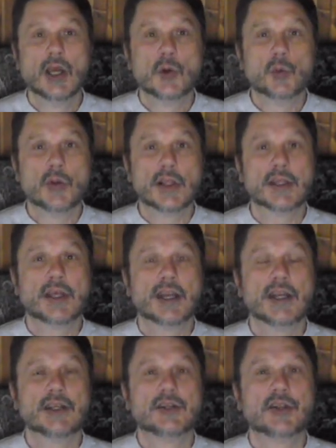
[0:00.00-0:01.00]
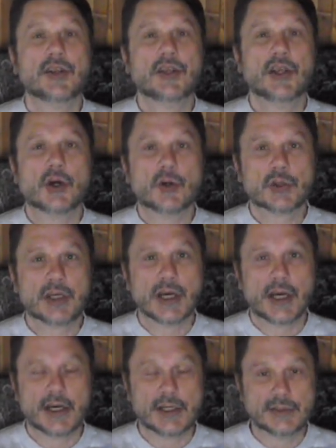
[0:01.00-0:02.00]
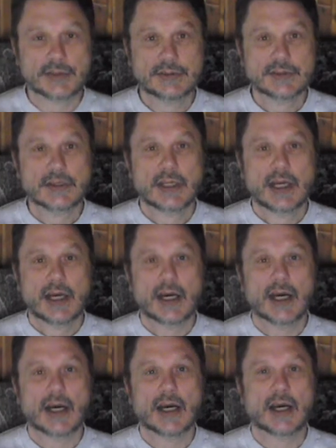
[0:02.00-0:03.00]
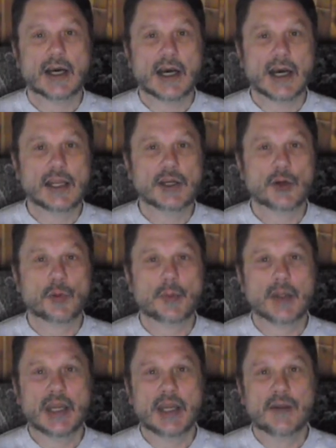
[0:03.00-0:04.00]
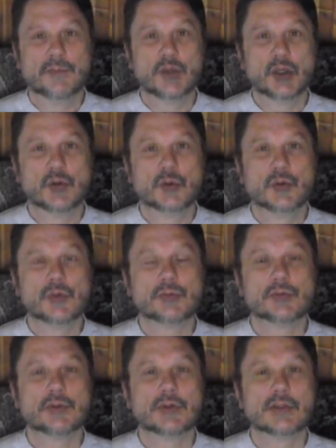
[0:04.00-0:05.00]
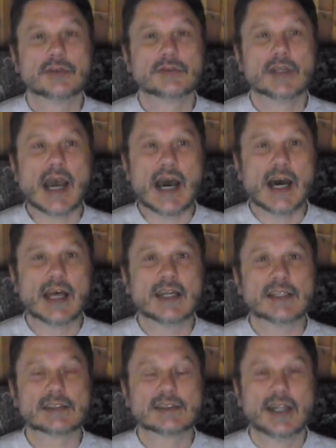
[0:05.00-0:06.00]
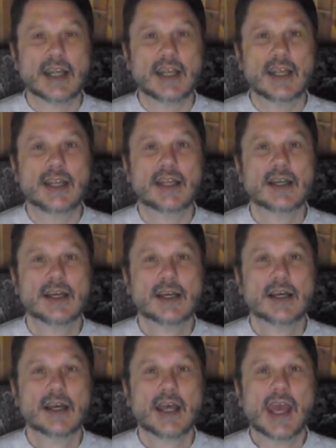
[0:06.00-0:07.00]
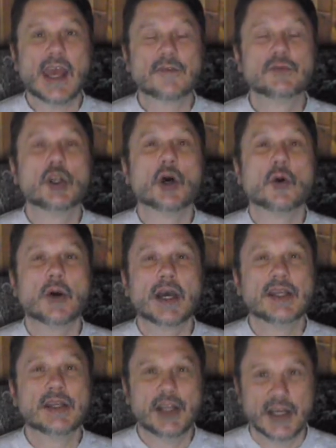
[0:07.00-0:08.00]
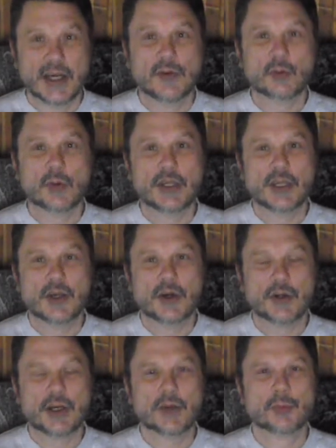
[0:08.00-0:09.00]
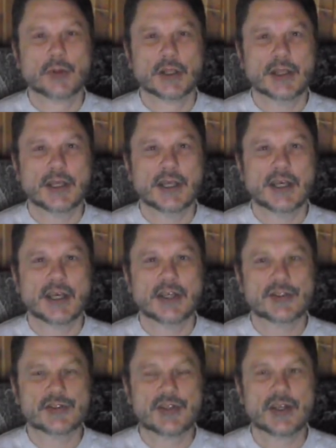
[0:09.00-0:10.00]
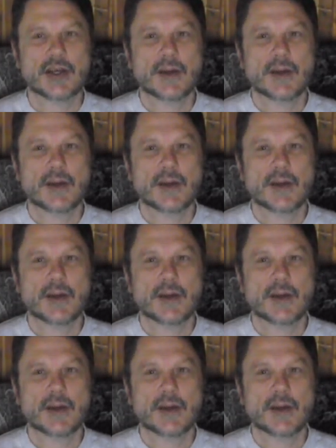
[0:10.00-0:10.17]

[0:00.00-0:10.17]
We'll get into yoga. I know many of you honestly have no idea what yoga really is,